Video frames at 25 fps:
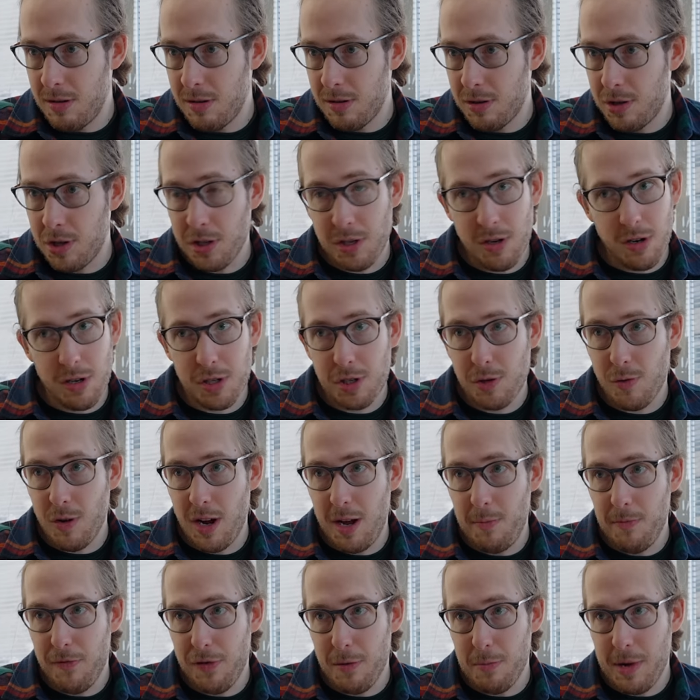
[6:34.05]
Just heard a
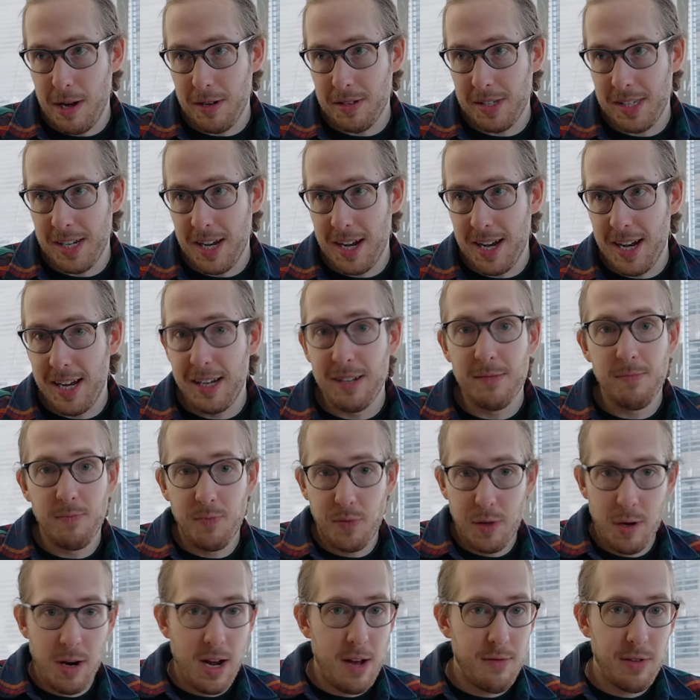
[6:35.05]
scream from
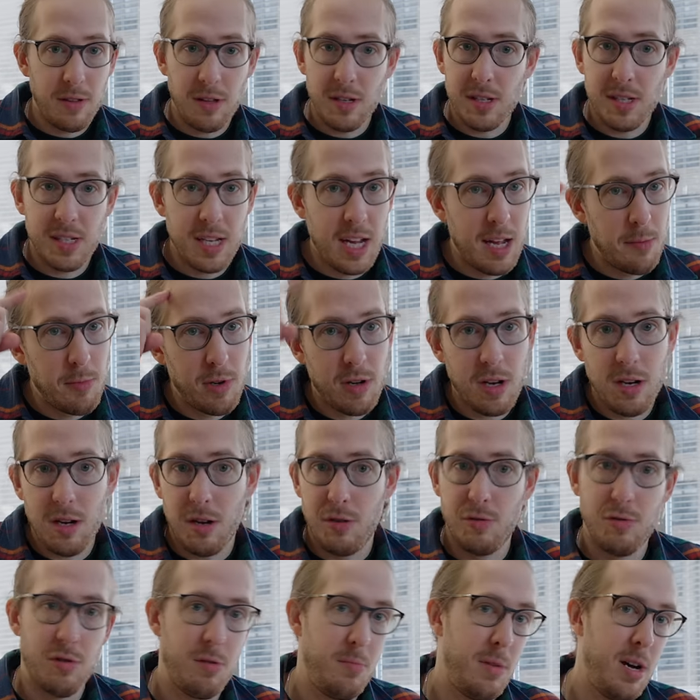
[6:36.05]
outside. They're having the same
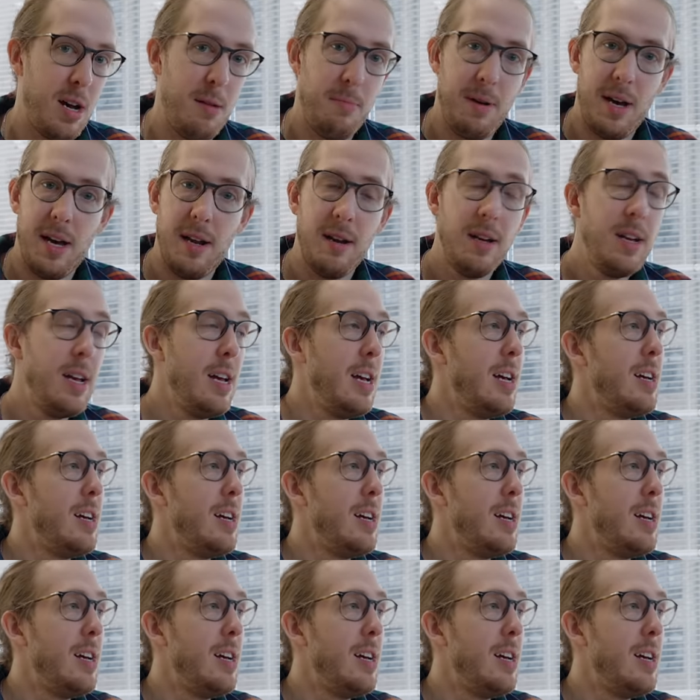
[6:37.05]
conundrum, I bet.